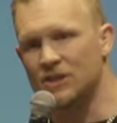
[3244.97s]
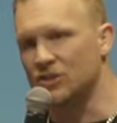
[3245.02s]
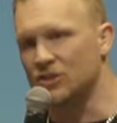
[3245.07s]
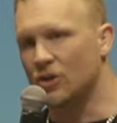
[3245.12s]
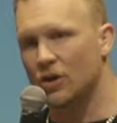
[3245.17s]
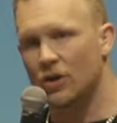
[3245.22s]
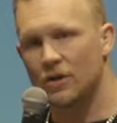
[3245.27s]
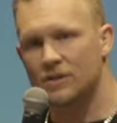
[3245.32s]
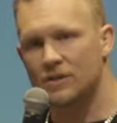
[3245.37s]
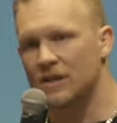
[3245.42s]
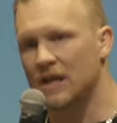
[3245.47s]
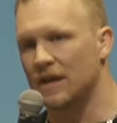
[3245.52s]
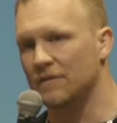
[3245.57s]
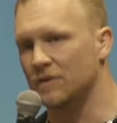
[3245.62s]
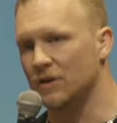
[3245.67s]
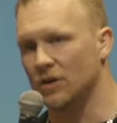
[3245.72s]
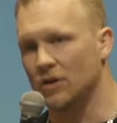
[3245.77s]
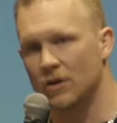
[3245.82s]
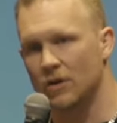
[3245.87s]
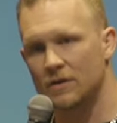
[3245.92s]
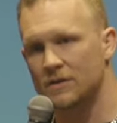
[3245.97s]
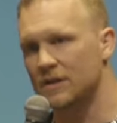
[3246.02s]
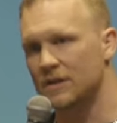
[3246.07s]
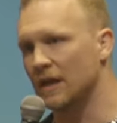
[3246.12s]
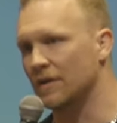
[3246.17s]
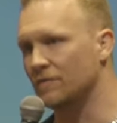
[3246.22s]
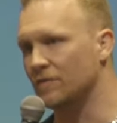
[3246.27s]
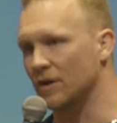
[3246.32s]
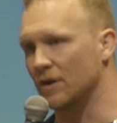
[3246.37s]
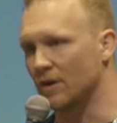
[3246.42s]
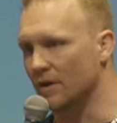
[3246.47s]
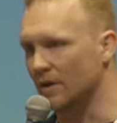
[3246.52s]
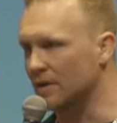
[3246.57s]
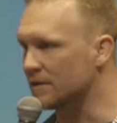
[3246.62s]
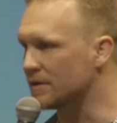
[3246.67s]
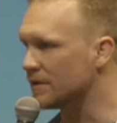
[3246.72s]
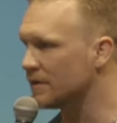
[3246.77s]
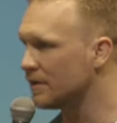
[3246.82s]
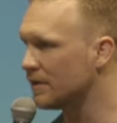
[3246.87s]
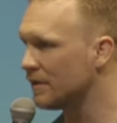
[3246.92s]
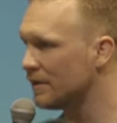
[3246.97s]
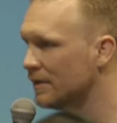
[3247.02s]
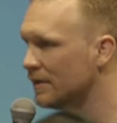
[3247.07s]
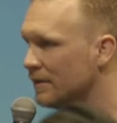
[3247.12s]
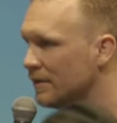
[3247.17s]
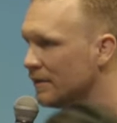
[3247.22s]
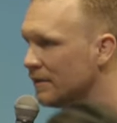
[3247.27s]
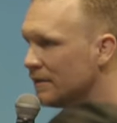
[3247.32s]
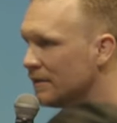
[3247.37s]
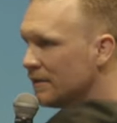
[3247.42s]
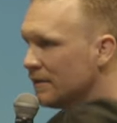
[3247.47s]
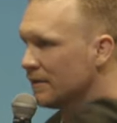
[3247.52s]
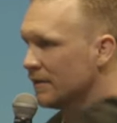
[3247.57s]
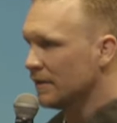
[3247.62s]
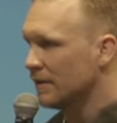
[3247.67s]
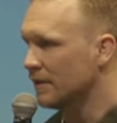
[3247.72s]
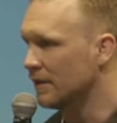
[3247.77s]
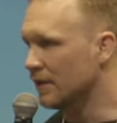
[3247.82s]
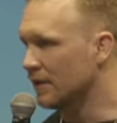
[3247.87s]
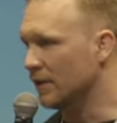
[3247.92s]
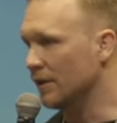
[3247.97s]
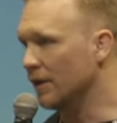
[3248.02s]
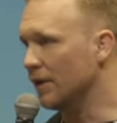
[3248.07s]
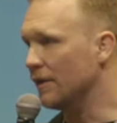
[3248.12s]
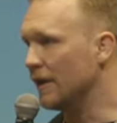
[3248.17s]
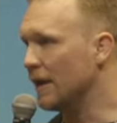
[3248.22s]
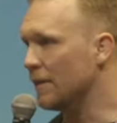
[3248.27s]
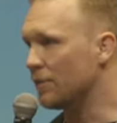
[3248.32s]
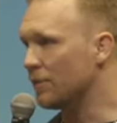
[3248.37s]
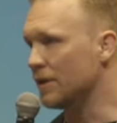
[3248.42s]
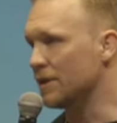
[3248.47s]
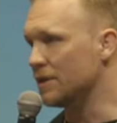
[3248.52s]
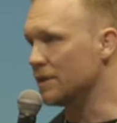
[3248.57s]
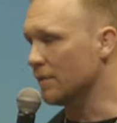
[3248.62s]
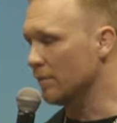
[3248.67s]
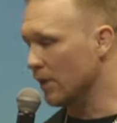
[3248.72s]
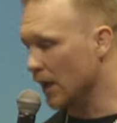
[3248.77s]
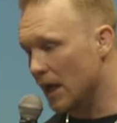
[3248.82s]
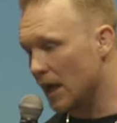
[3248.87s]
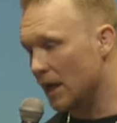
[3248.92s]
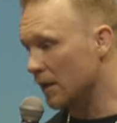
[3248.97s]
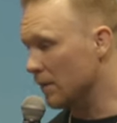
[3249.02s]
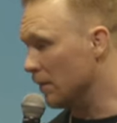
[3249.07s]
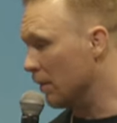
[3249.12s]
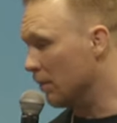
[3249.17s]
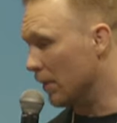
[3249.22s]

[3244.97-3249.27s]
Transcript: Just curse after curse after curse. You know that preacher, blah, blah,